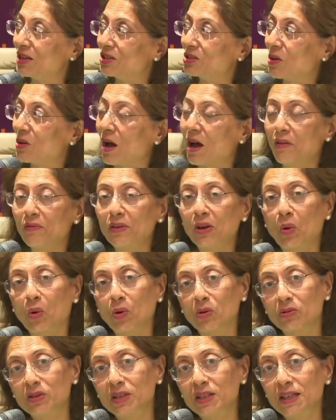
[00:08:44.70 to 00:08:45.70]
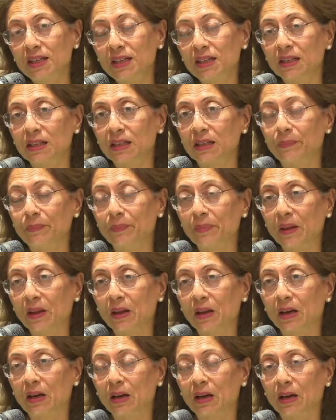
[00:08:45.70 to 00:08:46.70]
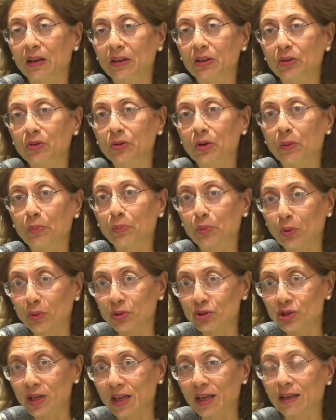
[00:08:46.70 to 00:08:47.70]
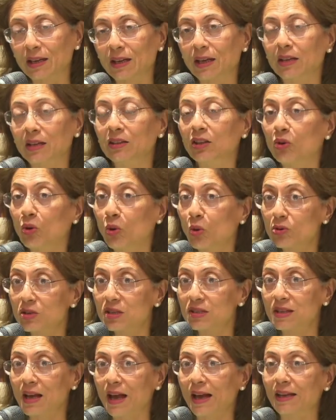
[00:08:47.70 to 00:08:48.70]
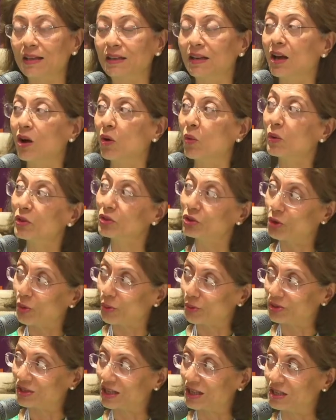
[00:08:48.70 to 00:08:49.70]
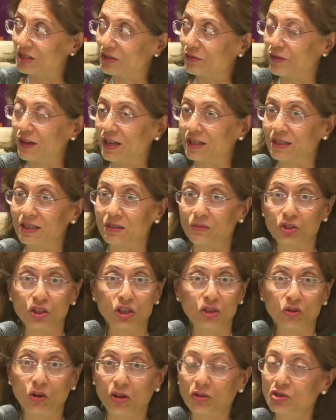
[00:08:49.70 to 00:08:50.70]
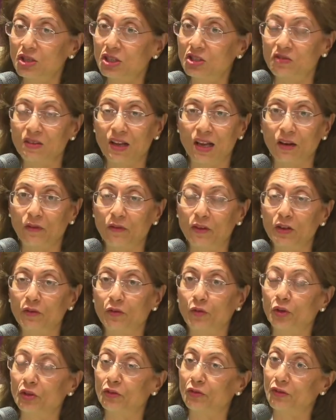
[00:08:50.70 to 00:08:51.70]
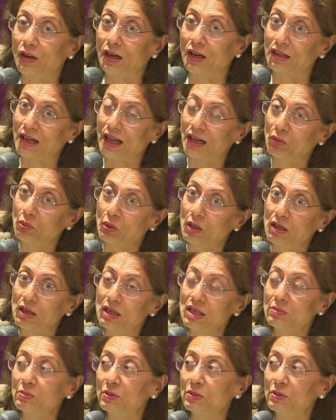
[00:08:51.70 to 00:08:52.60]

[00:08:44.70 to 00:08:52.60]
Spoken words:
So are we already approaching the co-design with those interfaces, which are not just relevant for the frontline workers,